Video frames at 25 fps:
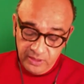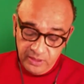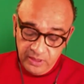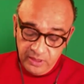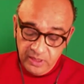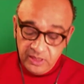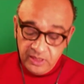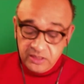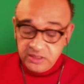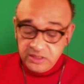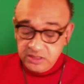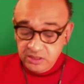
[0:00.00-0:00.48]

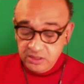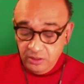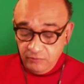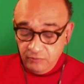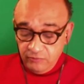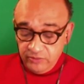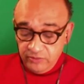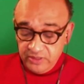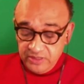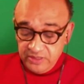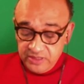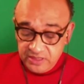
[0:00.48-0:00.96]
His
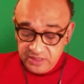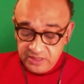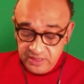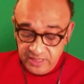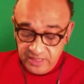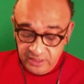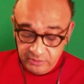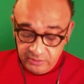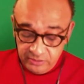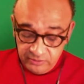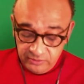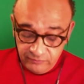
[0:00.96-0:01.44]
sovereign is
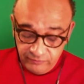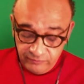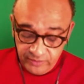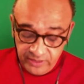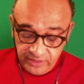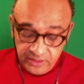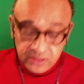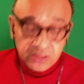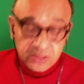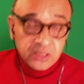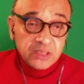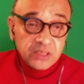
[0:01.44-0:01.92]
there, in
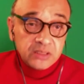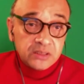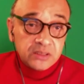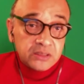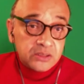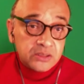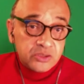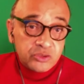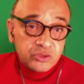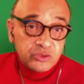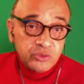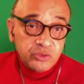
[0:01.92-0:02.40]
effect, to
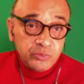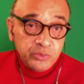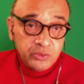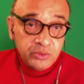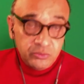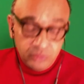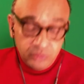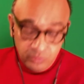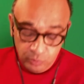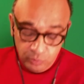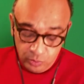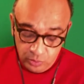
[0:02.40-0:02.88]

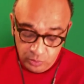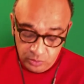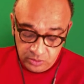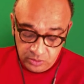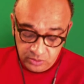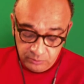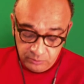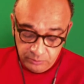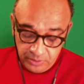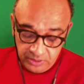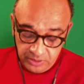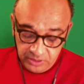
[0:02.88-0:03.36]
distribute rewards
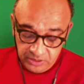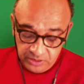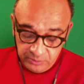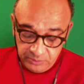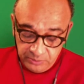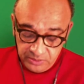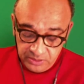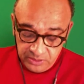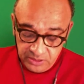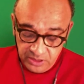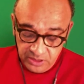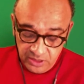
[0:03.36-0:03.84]
and
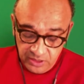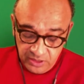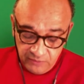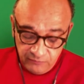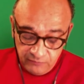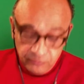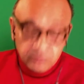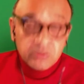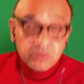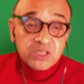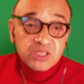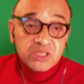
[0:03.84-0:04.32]
punishments
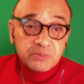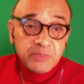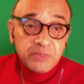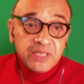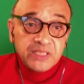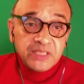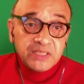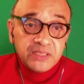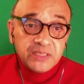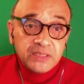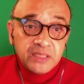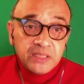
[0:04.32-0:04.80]
for
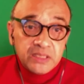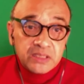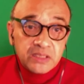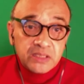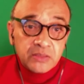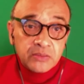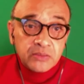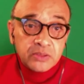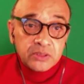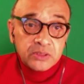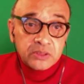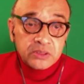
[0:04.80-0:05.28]
respecting each
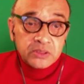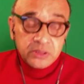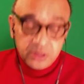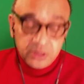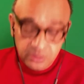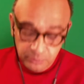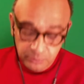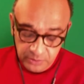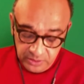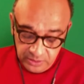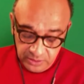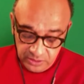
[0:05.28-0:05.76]
other's
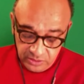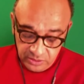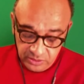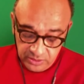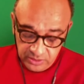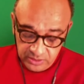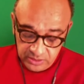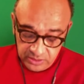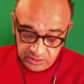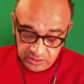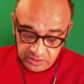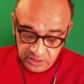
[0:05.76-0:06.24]
legitimate
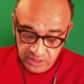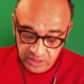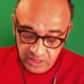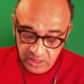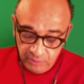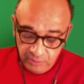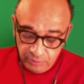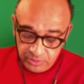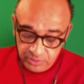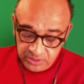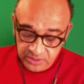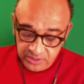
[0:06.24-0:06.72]
interests,
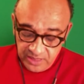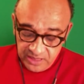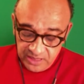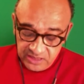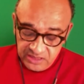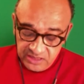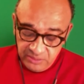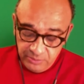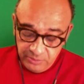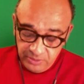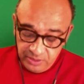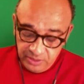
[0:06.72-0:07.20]

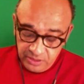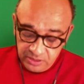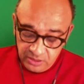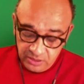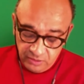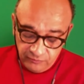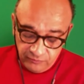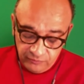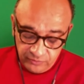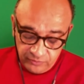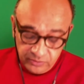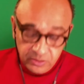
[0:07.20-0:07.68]
precisely because
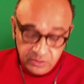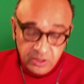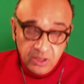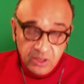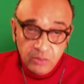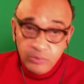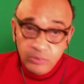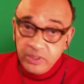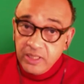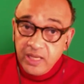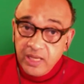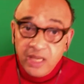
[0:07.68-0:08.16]
often
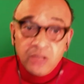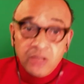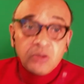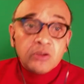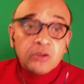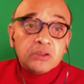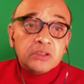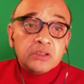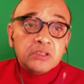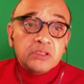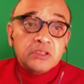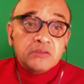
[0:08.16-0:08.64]
we
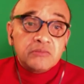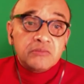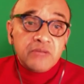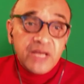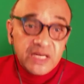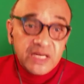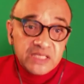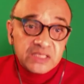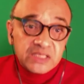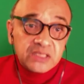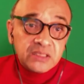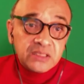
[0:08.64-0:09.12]
cannot
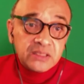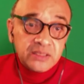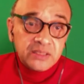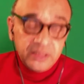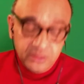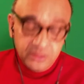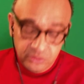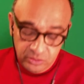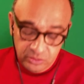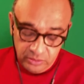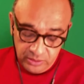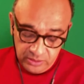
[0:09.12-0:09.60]
rationally
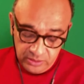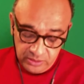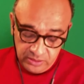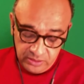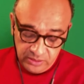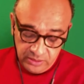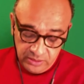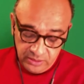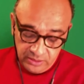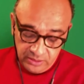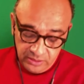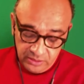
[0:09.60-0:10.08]
entrust
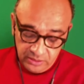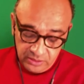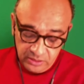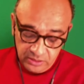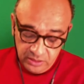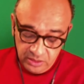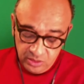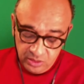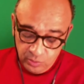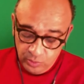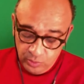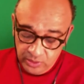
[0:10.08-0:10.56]
things
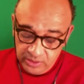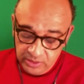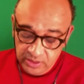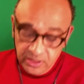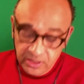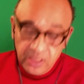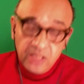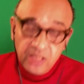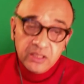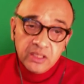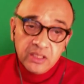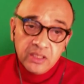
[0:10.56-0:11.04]
to one
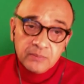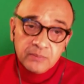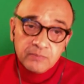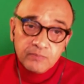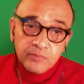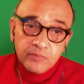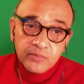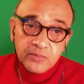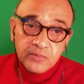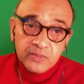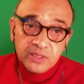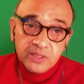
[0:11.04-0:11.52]
another
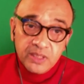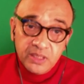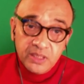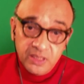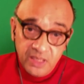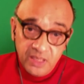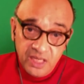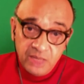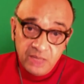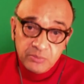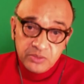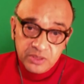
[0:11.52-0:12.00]
in
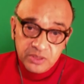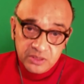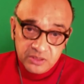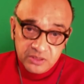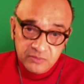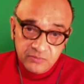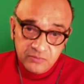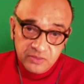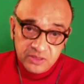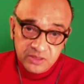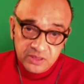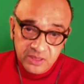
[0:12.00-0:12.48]
the absence
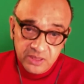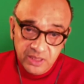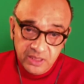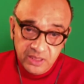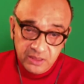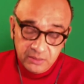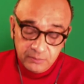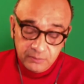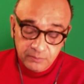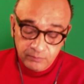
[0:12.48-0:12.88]
of the state.